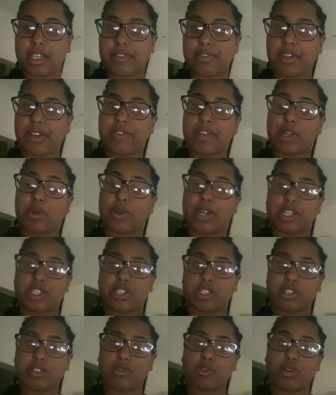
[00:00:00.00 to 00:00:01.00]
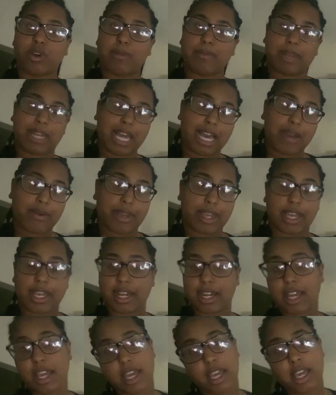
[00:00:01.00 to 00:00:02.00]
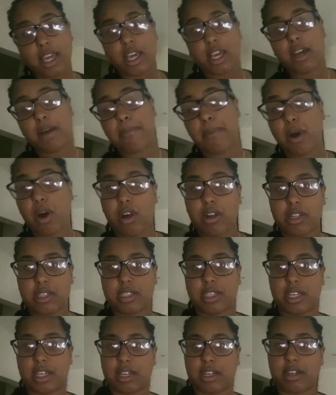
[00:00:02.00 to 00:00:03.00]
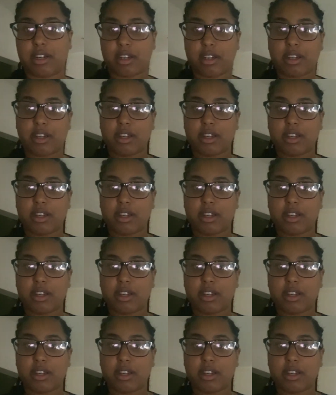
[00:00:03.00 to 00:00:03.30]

If you have any questions for a Malawian, Paul is here.